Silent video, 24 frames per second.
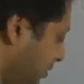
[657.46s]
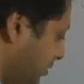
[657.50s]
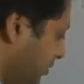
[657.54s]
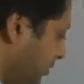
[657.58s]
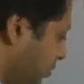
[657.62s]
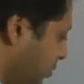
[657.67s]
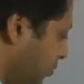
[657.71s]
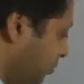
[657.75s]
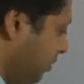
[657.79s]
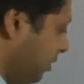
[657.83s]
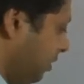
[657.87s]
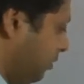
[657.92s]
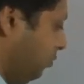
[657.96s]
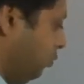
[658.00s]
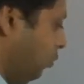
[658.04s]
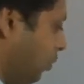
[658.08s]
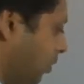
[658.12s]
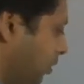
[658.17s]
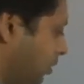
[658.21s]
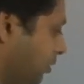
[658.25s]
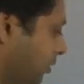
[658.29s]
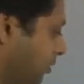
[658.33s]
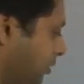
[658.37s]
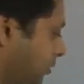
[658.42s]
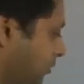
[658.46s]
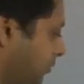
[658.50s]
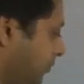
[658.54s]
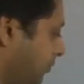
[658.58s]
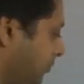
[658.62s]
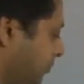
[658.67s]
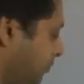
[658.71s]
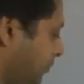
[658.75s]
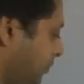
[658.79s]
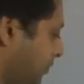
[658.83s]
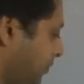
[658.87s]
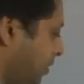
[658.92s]
Domain wall.
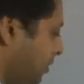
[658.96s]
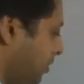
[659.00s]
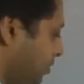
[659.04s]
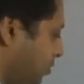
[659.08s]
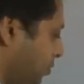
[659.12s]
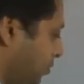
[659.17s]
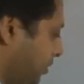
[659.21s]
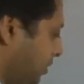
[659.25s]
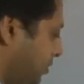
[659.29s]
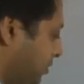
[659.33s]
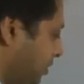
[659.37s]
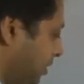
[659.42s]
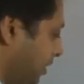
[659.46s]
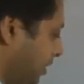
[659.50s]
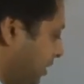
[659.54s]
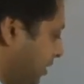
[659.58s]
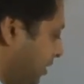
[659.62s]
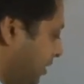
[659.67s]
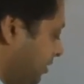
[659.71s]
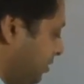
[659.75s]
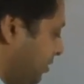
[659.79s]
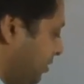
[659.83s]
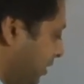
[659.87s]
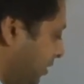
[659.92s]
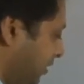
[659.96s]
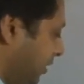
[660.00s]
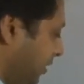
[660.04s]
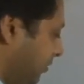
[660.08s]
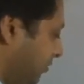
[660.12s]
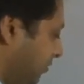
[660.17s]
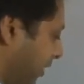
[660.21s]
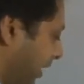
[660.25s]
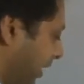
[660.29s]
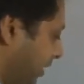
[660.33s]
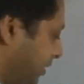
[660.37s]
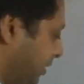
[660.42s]
So it's a
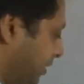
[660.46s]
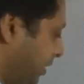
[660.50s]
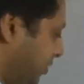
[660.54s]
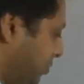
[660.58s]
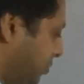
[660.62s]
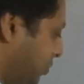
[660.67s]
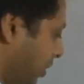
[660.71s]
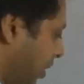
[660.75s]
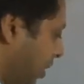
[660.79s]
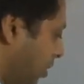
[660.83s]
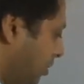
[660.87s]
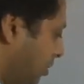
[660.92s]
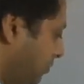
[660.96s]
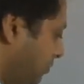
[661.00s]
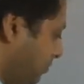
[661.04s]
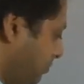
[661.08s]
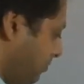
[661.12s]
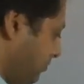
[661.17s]
vector sum,